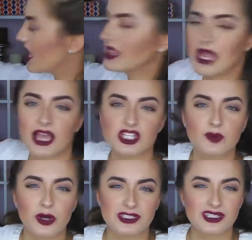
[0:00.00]
I
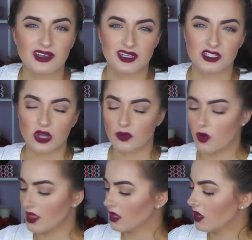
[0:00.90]
actually posted this on Instagram a
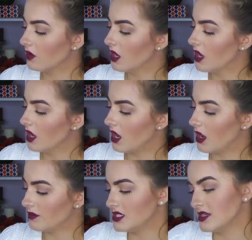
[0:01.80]
while ago
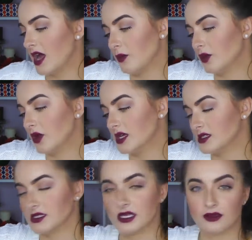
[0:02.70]
to help you
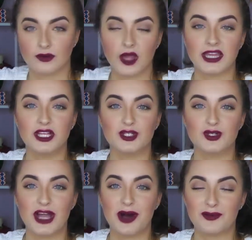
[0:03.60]
guys, and I needed
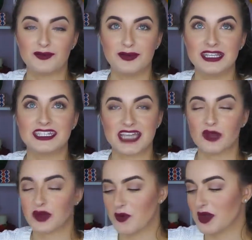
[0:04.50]
you to help me
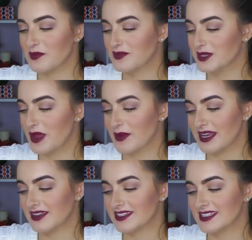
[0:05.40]
decide what I wanted to paint my
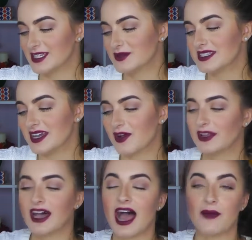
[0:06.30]
nails. This one's
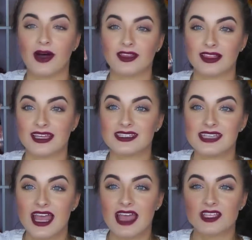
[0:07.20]
called I'm on the
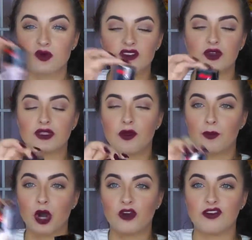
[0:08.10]
List. This is one of those
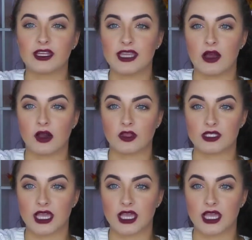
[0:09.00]
perfect nail colors.